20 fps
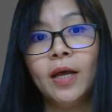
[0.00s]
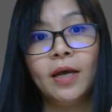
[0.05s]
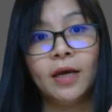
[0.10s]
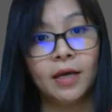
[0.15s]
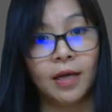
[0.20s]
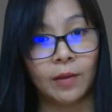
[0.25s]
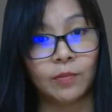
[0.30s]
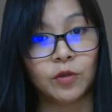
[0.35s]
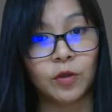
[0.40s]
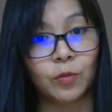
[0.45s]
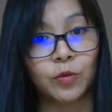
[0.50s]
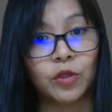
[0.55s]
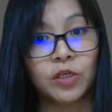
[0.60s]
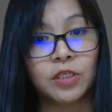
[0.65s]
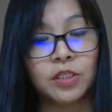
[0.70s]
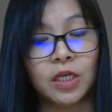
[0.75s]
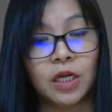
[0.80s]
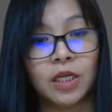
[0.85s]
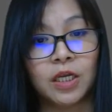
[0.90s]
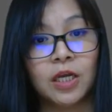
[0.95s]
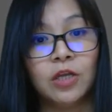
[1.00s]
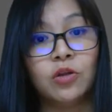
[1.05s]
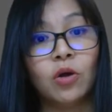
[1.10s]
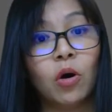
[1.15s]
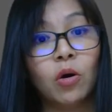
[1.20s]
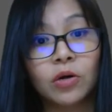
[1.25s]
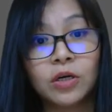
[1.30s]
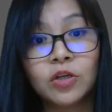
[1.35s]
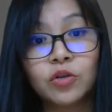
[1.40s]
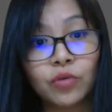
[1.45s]
absorption study in
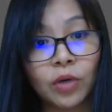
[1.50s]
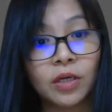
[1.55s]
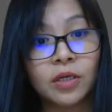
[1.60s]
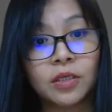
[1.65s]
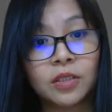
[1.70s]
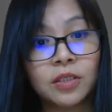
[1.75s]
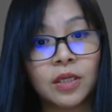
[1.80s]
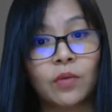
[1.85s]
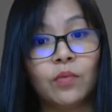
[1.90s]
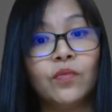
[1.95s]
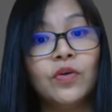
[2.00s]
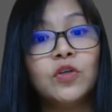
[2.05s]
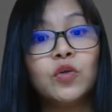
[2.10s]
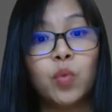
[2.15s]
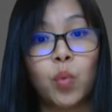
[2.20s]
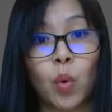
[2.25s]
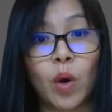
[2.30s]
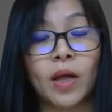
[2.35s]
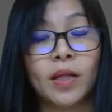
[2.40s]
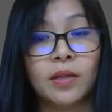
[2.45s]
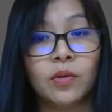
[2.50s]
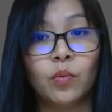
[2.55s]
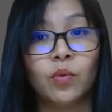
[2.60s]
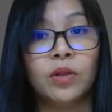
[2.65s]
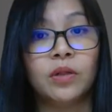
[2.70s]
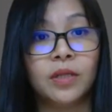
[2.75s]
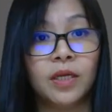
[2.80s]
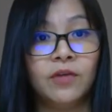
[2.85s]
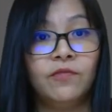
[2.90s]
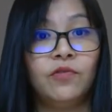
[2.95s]
order to understand which one
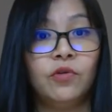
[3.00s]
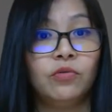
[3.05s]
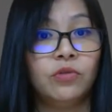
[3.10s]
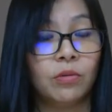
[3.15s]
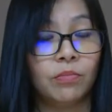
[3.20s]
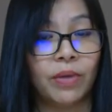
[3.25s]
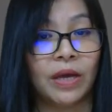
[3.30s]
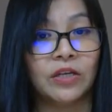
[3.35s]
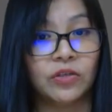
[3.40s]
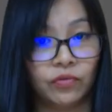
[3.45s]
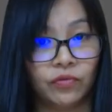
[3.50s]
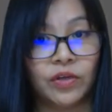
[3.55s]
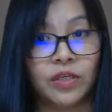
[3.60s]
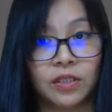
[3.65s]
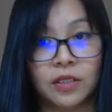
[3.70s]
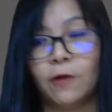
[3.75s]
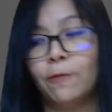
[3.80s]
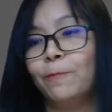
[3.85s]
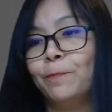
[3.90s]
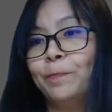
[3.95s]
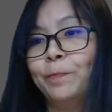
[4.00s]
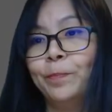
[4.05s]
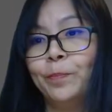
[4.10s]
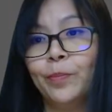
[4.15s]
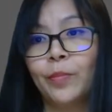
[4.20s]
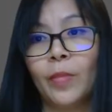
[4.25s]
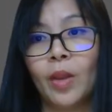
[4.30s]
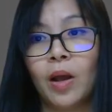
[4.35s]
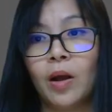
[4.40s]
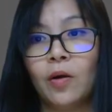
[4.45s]
will give you the best result,
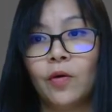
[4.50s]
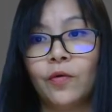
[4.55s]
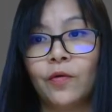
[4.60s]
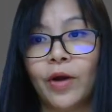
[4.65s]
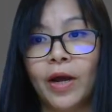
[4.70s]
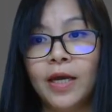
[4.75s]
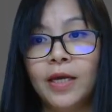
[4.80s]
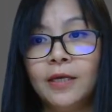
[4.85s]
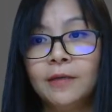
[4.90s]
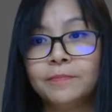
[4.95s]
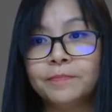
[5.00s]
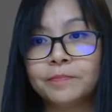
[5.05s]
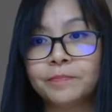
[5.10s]
right?